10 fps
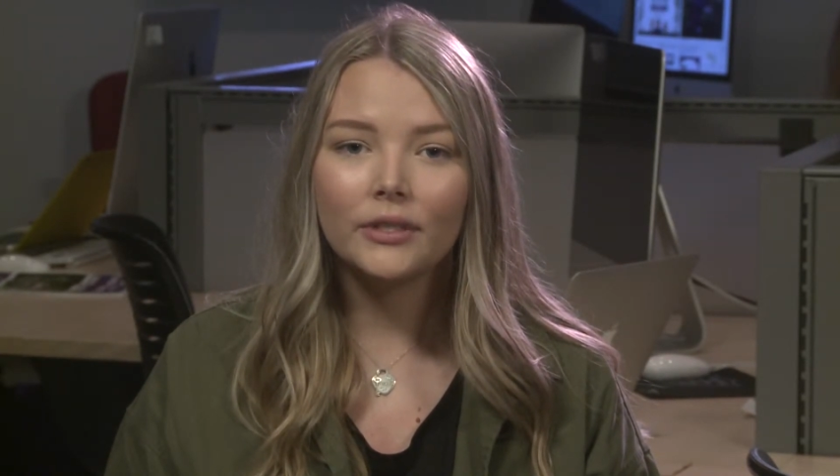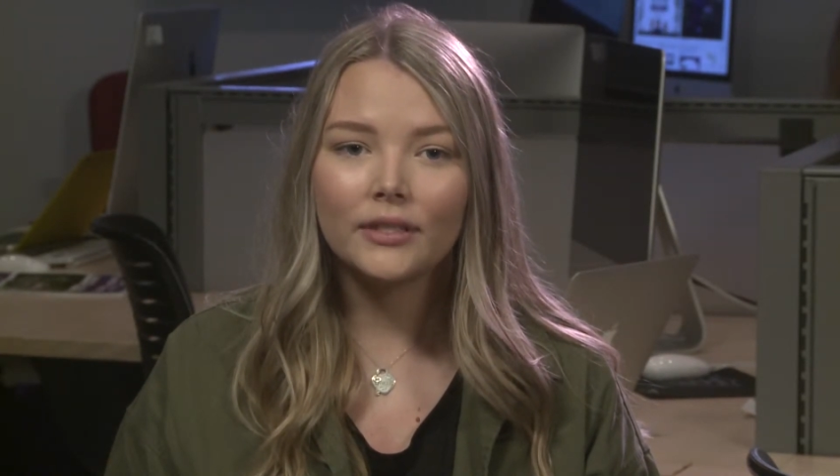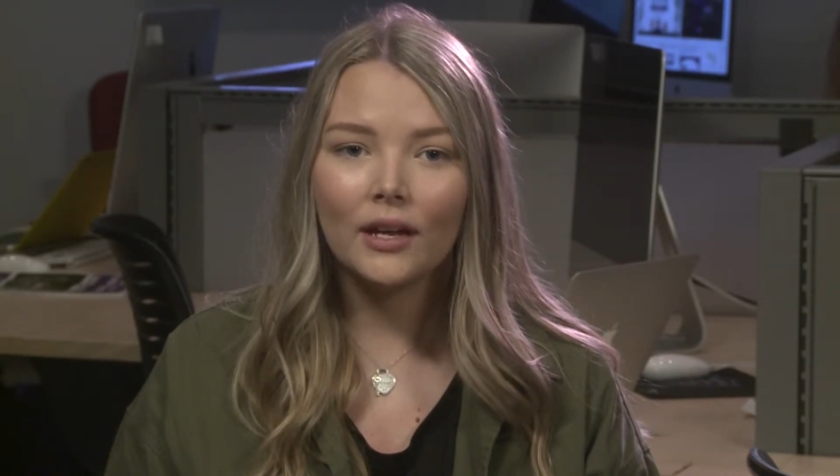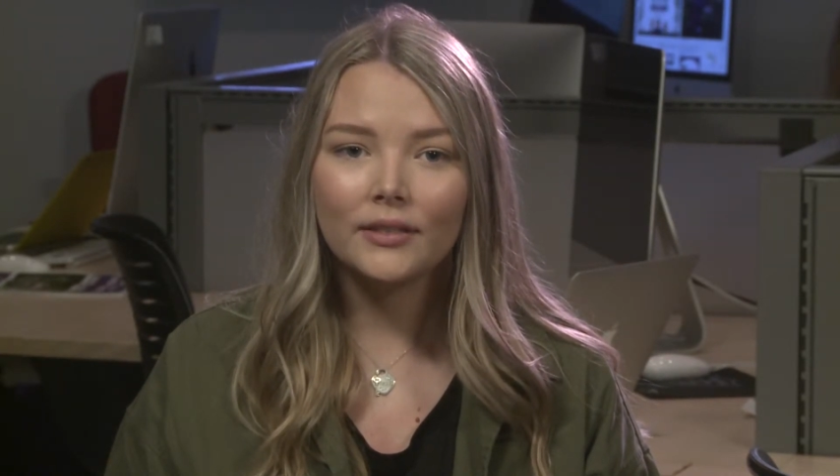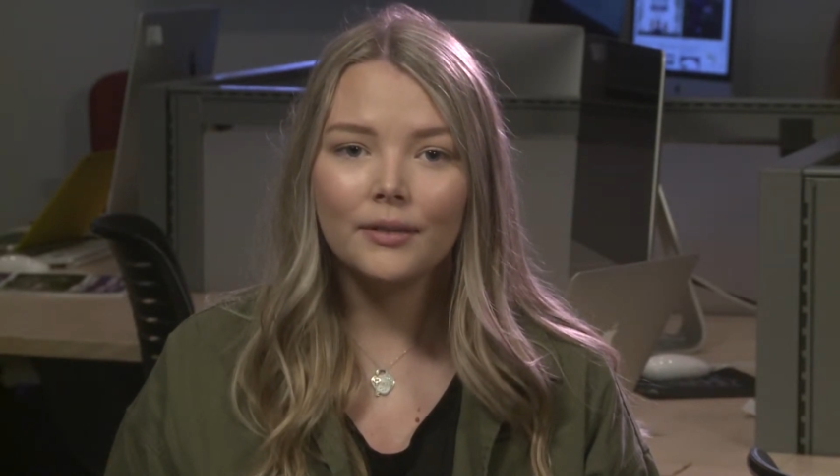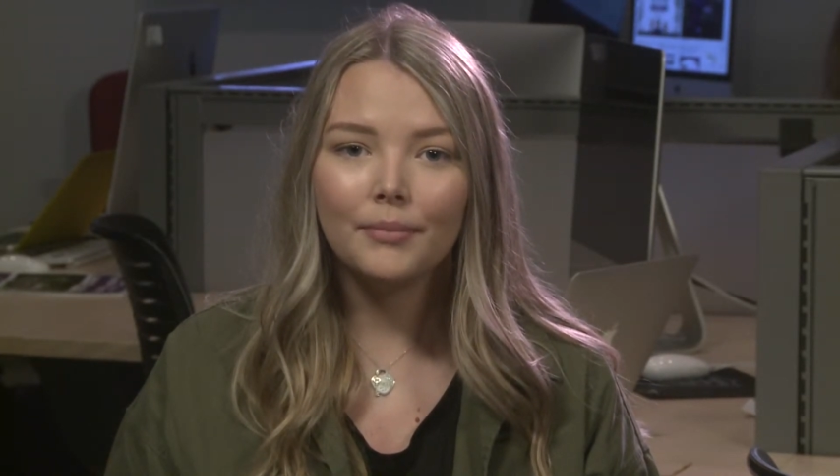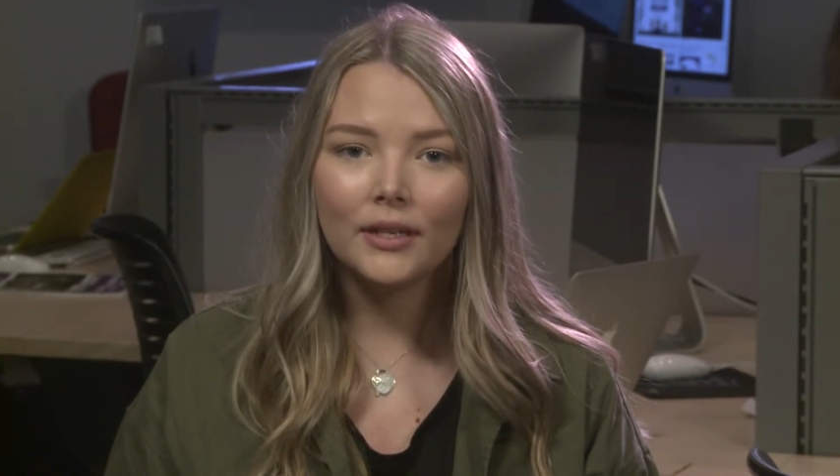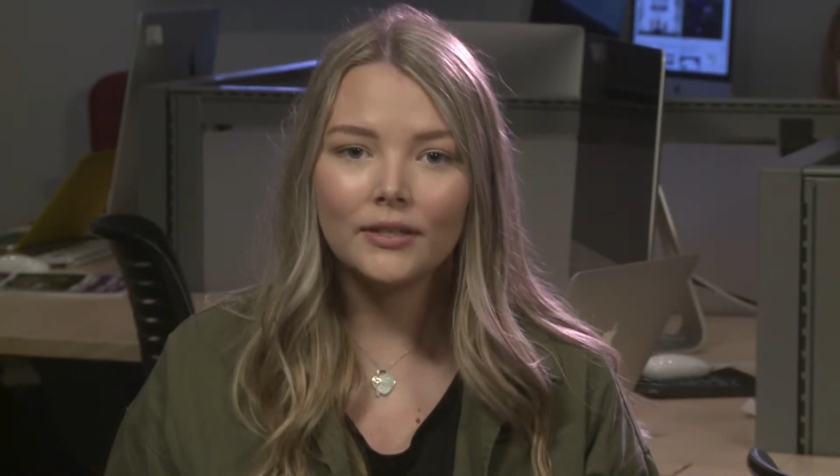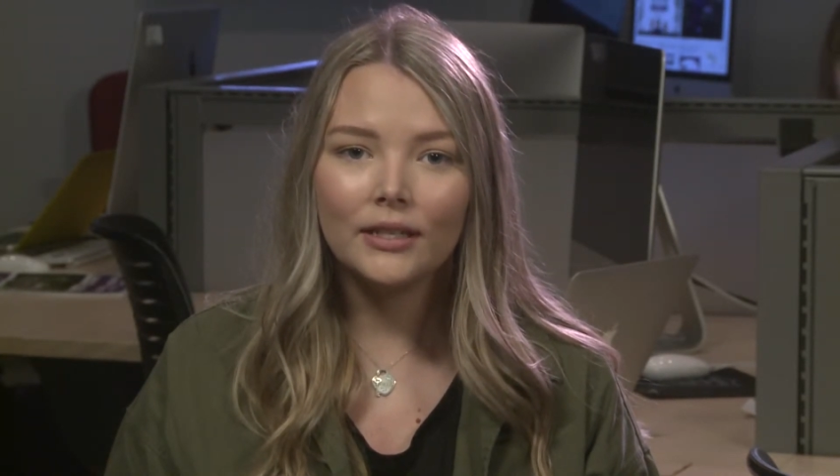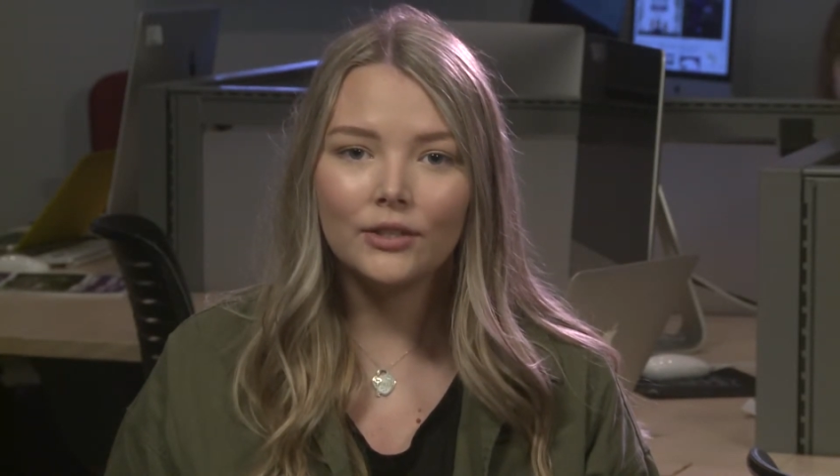Wisconsin
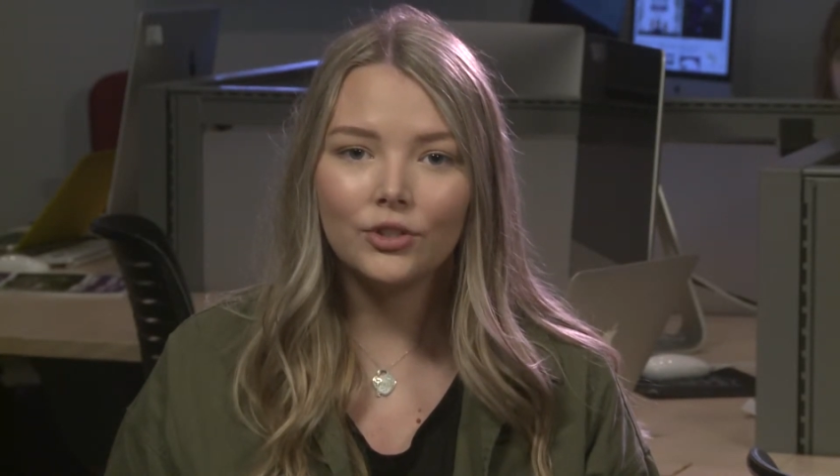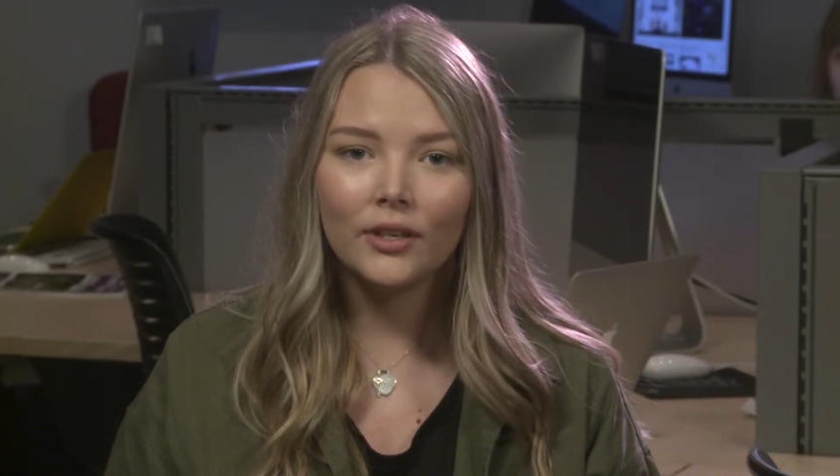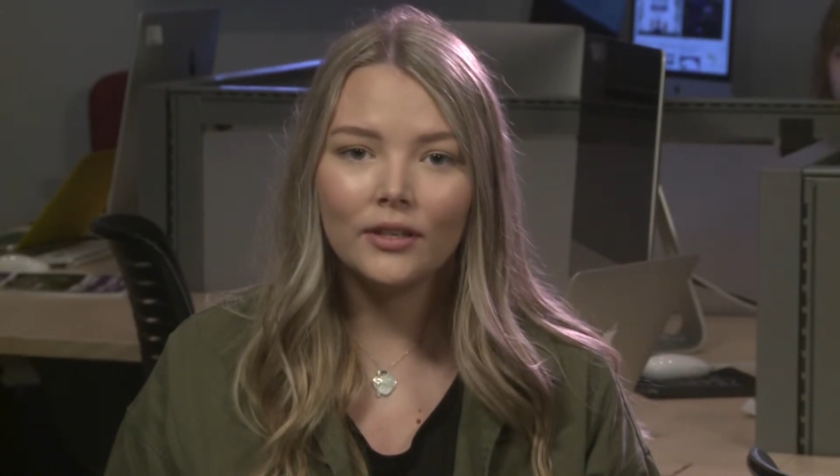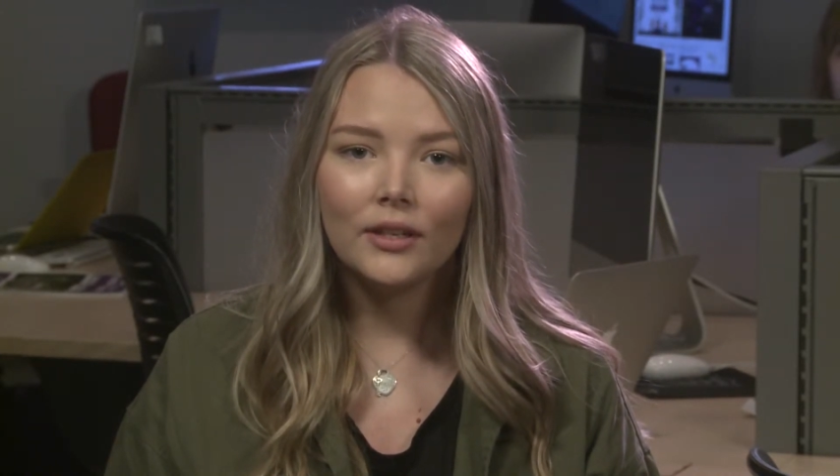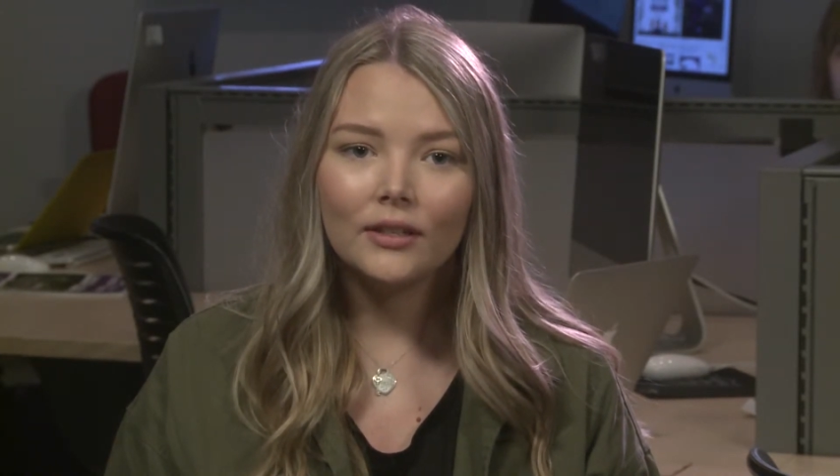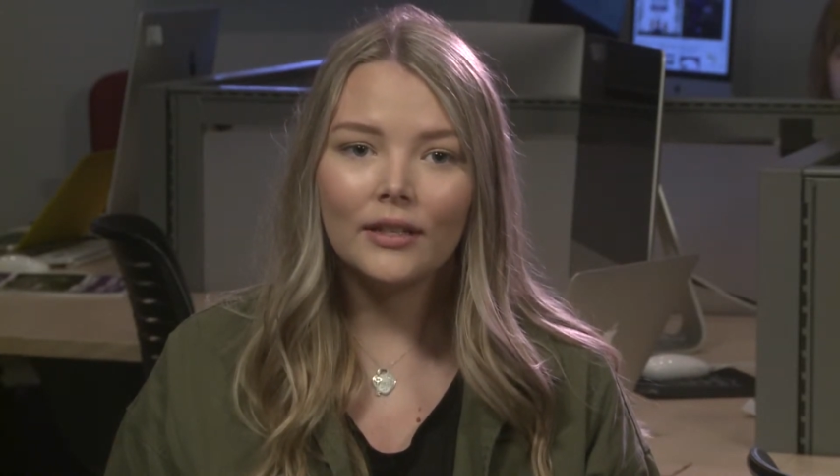bus station